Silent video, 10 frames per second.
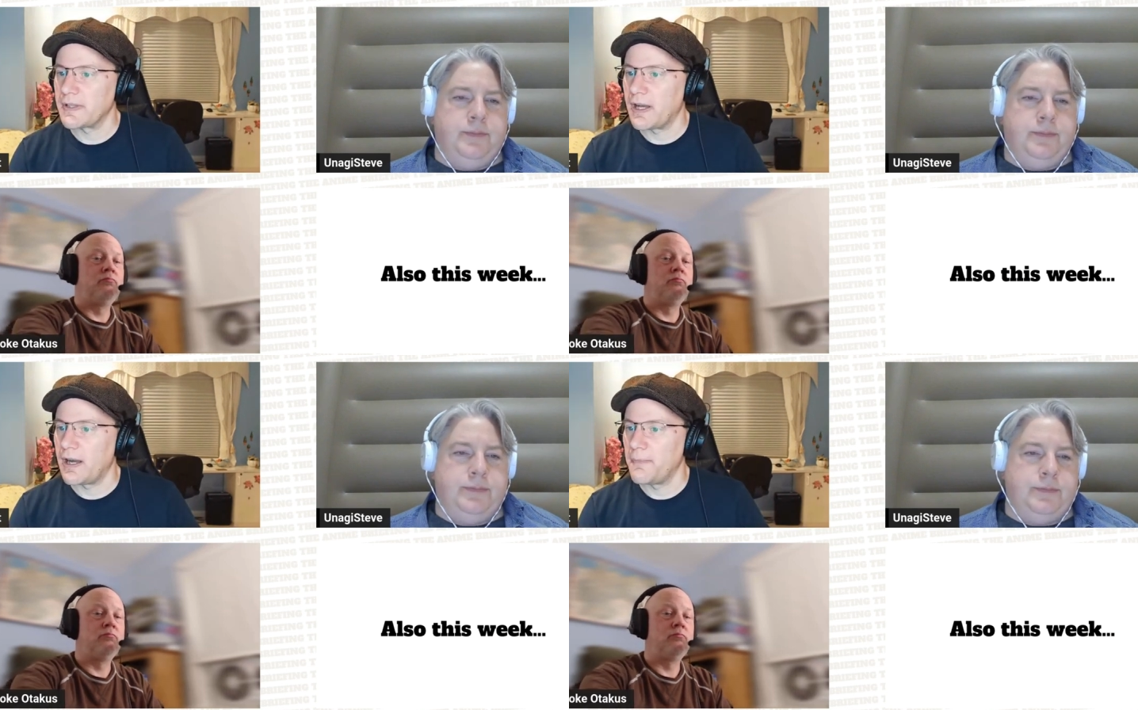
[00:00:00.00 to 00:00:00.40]

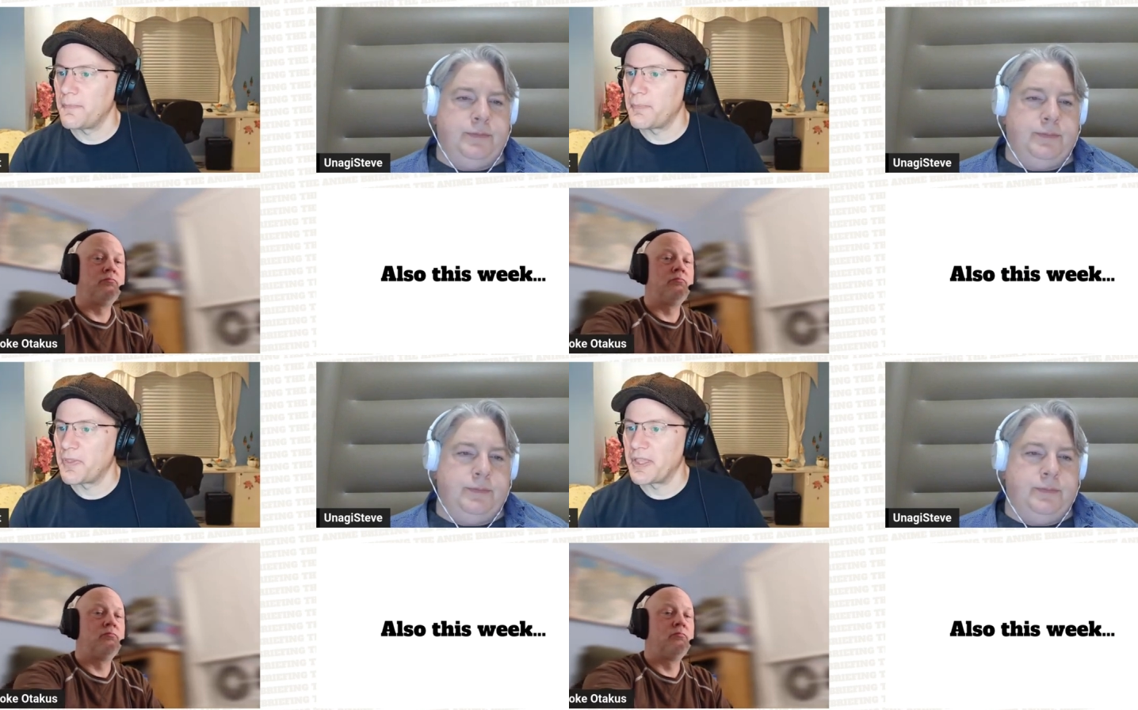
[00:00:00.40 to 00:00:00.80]
Speaker 1: Um,
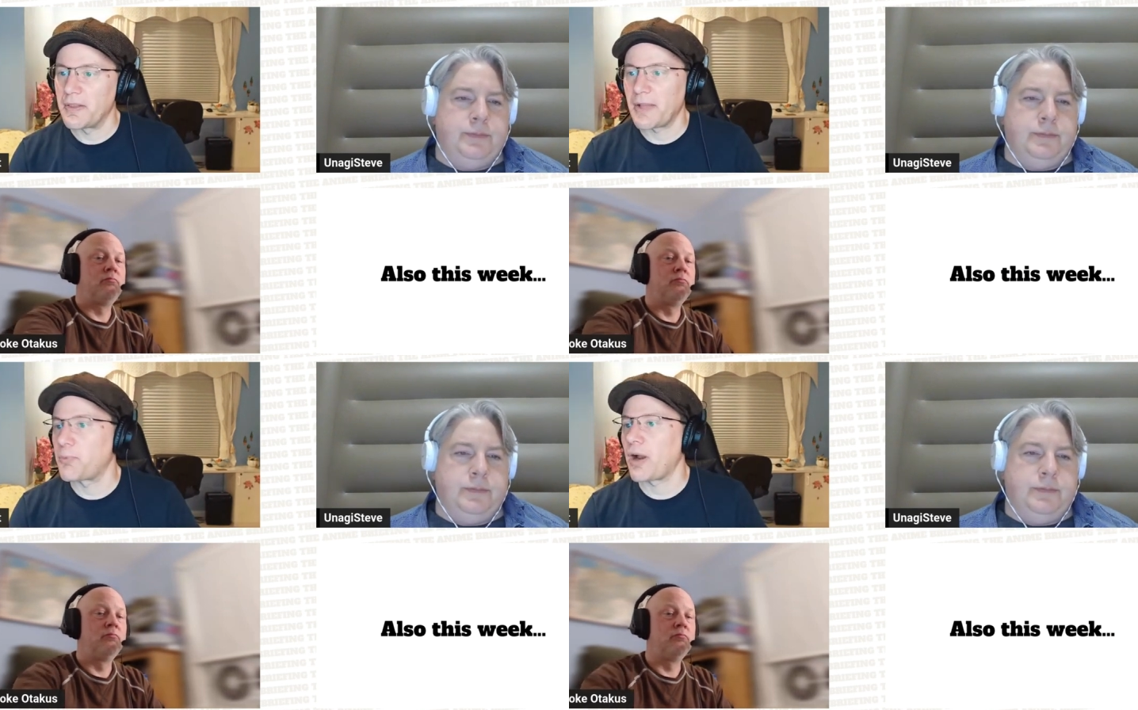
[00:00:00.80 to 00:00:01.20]
but the
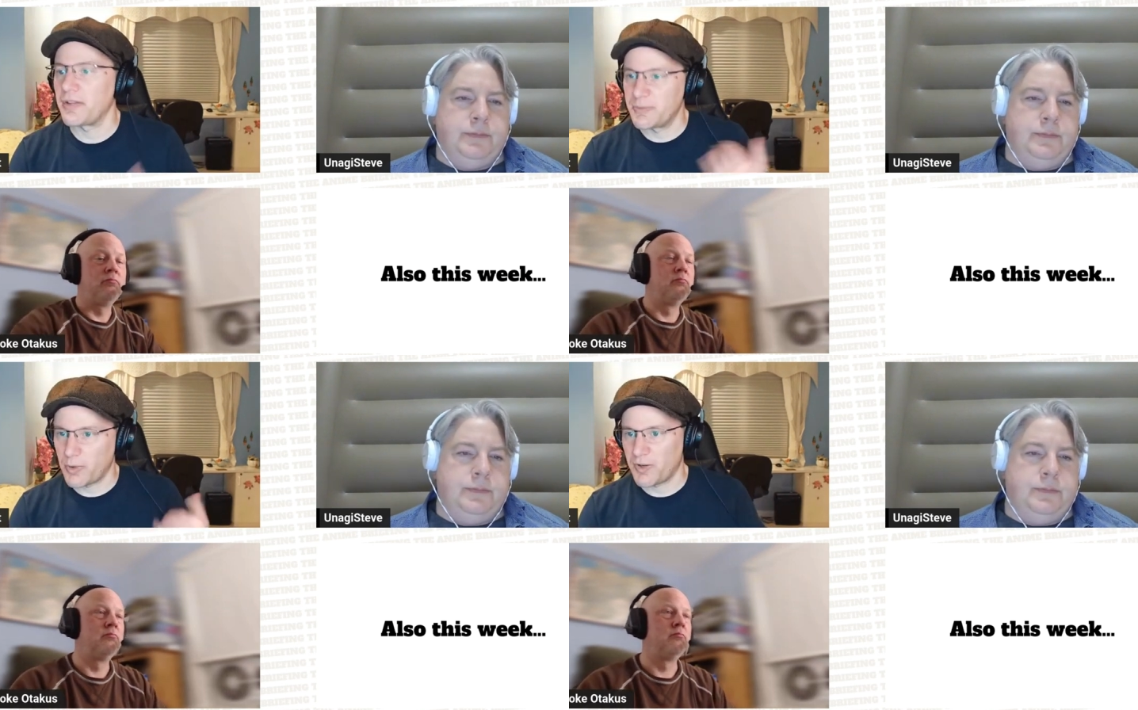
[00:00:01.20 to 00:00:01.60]
like
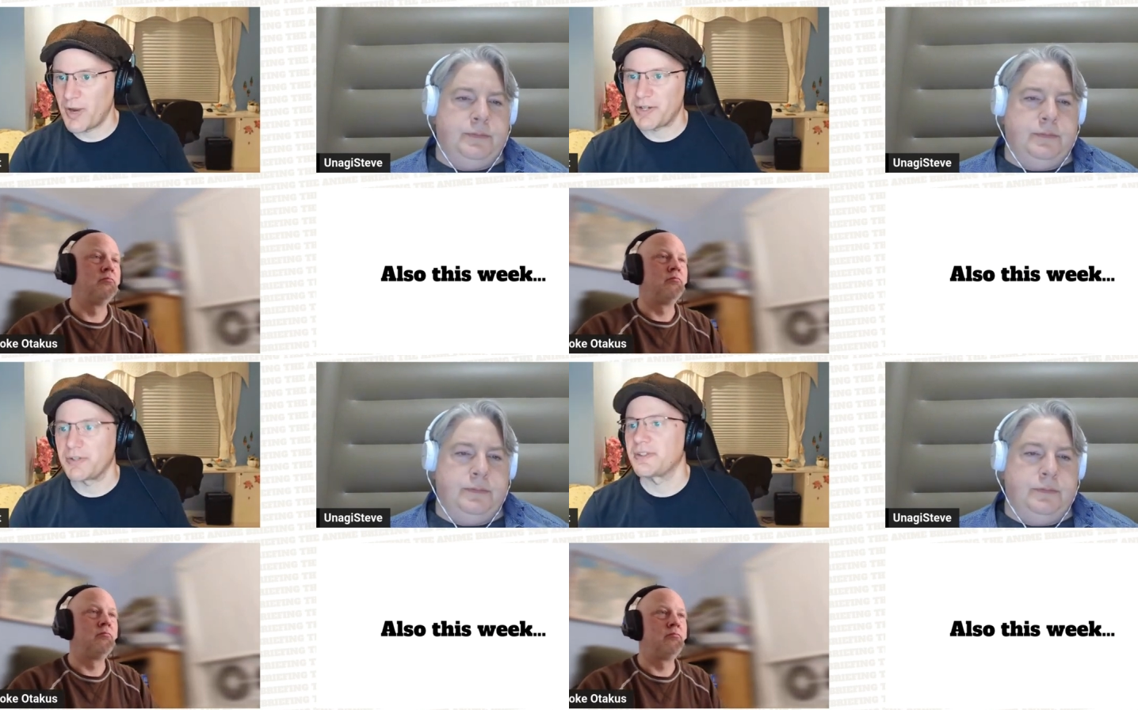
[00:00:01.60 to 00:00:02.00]
Broccoli's board of
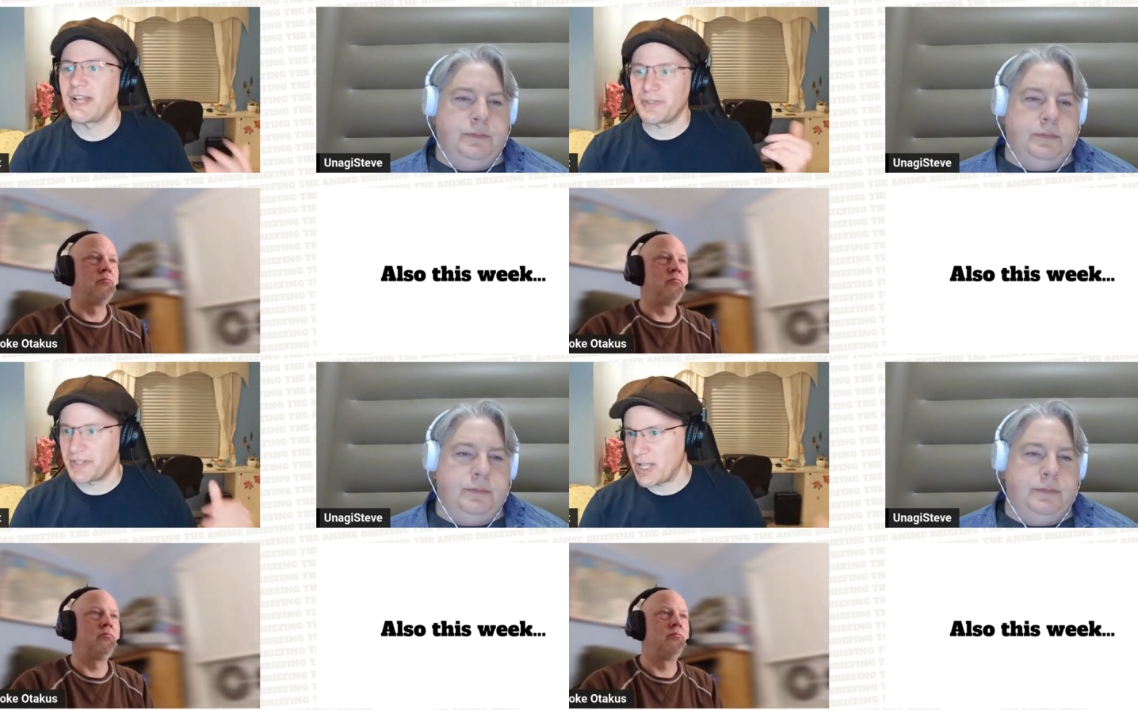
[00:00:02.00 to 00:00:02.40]
directors
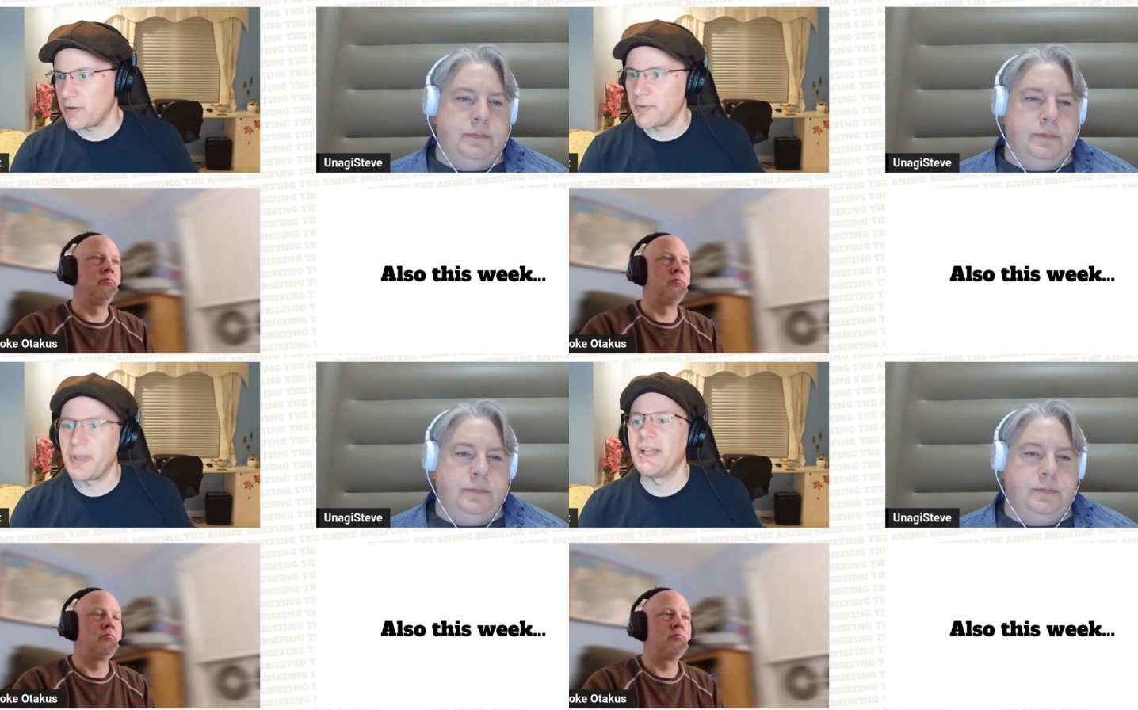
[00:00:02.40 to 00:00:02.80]
announced a
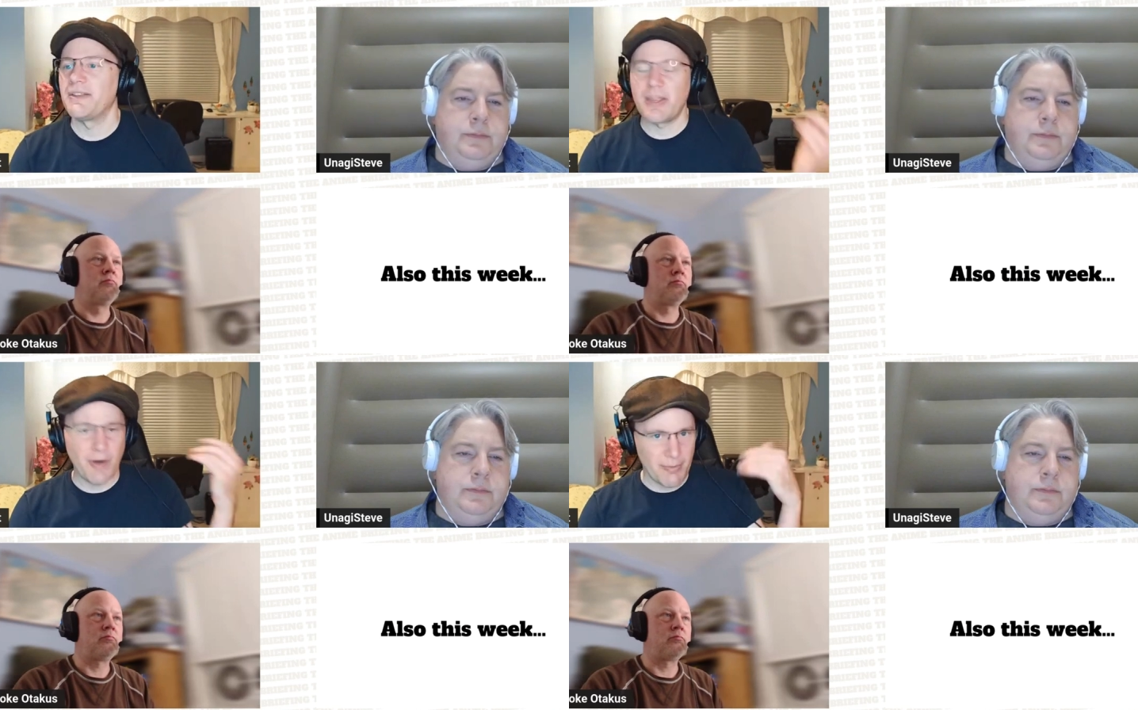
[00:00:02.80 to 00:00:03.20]
takeover bid, and
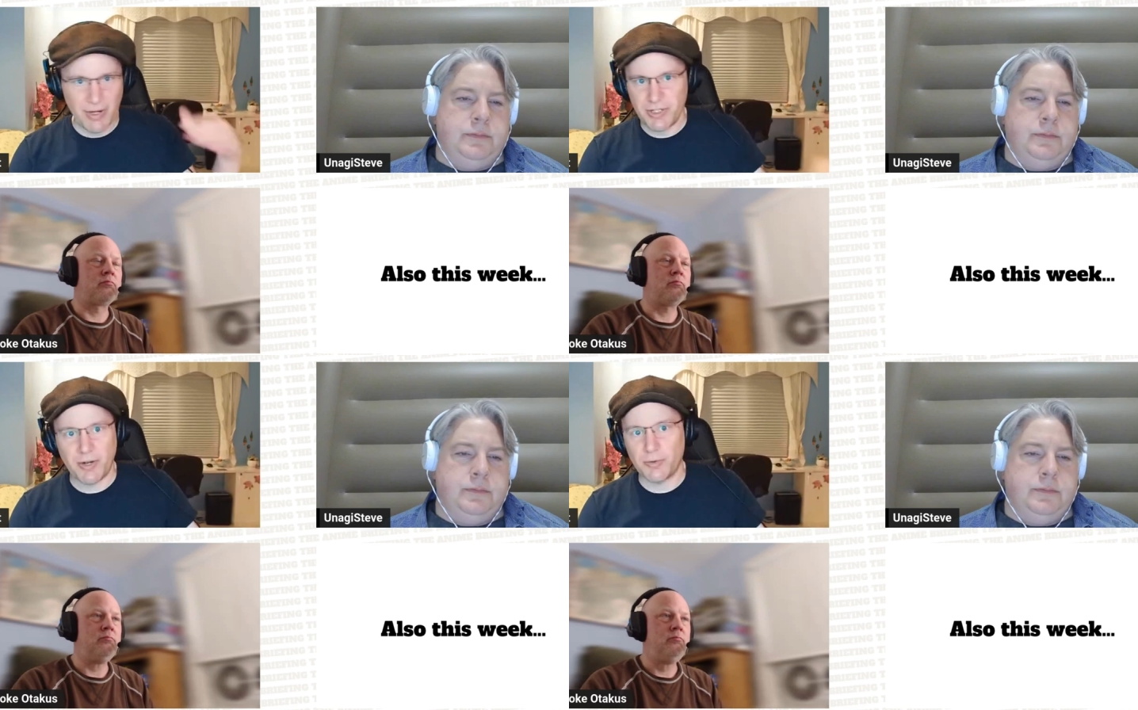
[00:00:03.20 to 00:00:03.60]
they
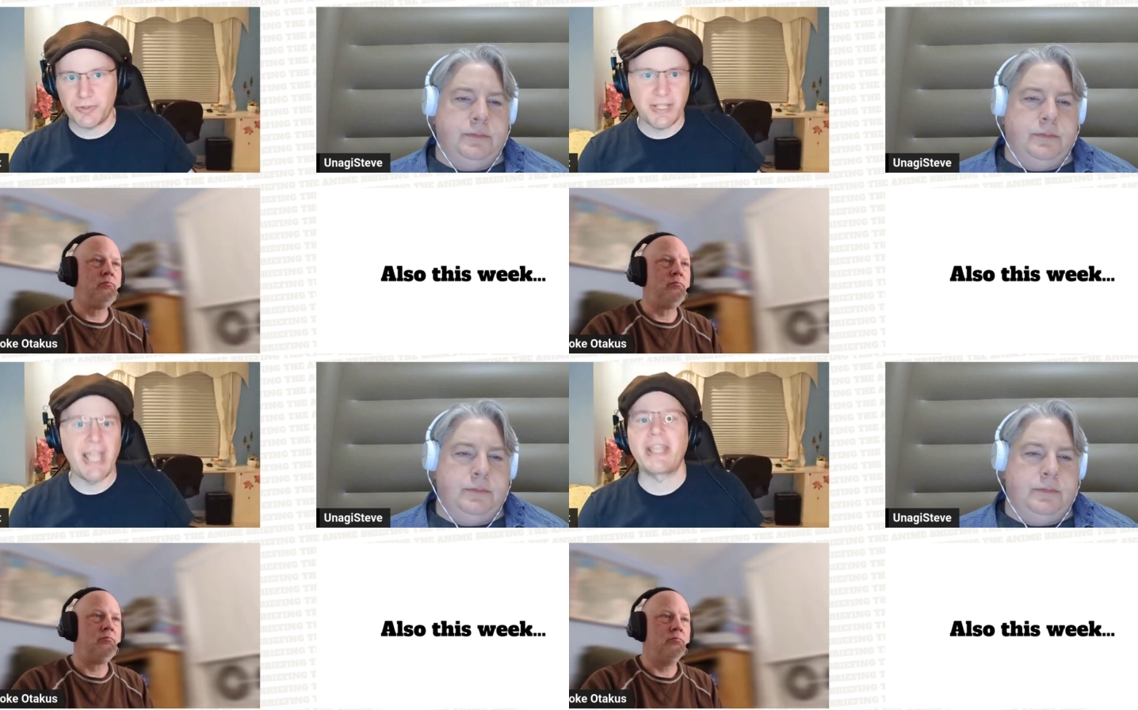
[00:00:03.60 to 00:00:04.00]
recommended shareholders
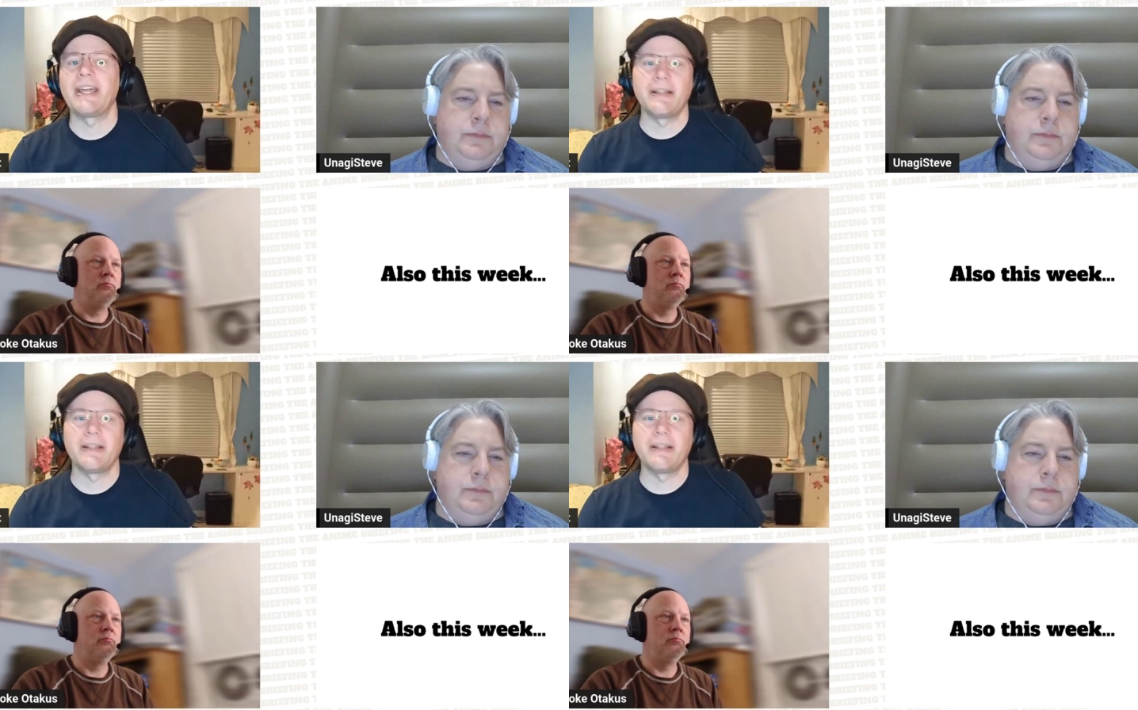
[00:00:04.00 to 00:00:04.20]
take it.